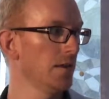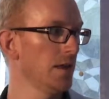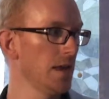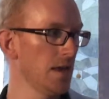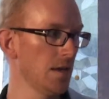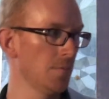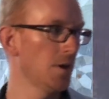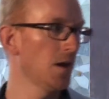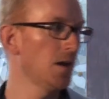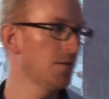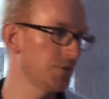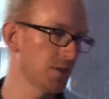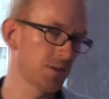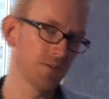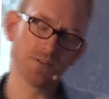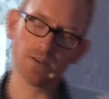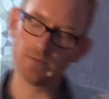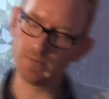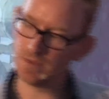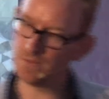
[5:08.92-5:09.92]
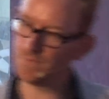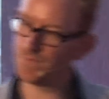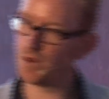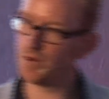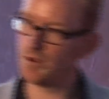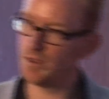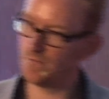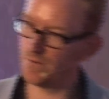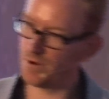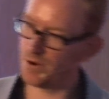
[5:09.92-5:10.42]
EMI have done something
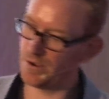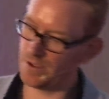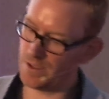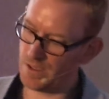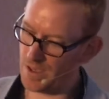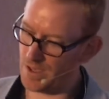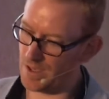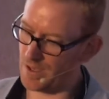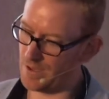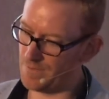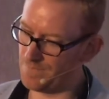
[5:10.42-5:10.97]
very, very